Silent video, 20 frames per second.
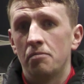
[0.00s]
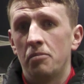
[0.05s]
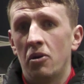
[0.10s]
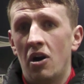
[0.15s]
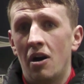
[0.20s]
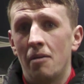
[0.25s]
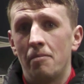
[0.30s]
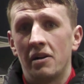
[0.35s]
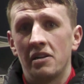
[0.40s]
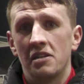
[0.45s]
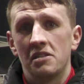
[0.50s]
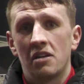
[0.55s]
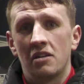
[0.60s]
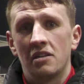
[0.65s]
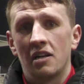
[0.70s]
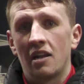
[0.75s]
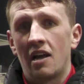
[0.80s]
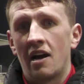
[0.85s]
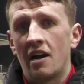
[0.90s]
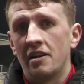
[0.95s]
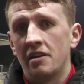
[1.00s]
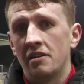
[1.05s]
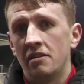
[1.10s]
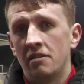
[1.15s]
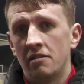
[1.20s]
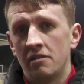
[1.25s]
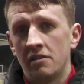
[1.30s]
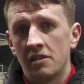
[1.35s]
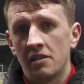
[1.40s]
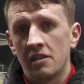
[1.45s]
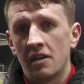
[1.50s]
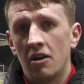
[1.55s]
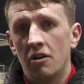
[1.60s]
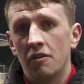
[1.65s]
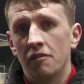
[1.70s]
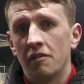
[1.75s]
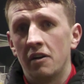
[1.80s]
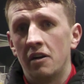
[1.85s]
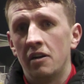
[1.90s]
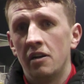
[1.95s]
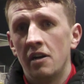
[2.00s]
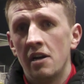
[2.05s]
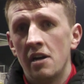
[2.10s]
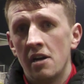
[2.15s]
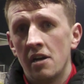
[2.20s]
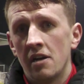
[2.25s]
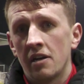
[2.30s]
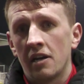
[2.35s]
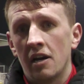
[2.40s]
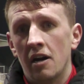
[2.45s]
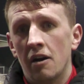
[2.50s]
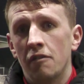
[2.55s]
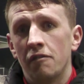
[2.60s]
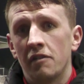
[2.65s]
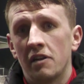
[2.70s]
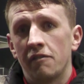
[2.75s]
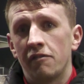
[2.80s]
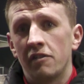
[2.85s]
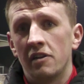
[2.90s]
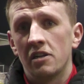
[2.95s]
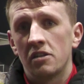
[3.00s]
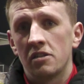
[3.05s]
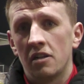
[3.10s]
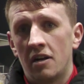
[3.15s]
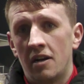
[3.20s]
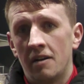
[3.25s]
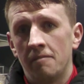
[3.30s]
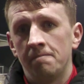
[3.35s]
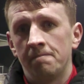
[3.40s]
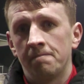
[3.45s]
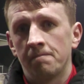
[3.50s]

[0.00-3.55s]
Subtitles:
put our bodies on the line and get over the finish line.